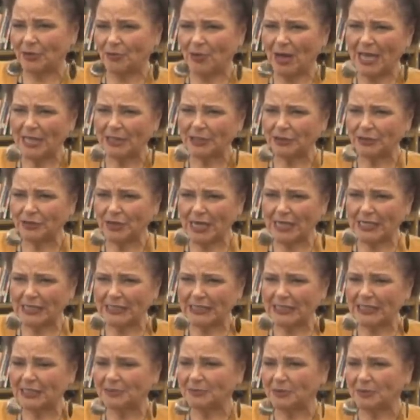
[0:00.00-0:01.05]
Why are you trying to
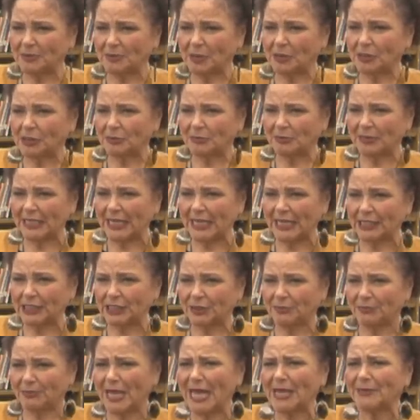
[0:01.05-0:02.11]
teach me
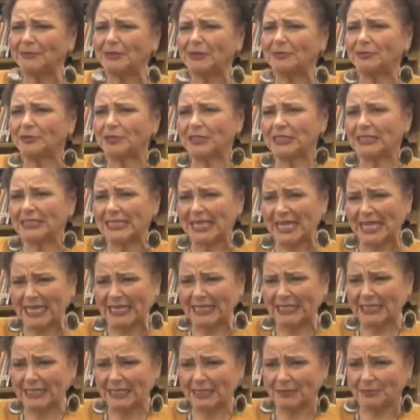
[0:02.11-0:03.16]
multiplication? Black people just add
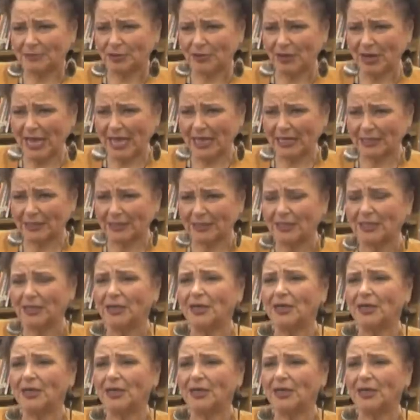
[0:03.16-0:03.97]
and subtract.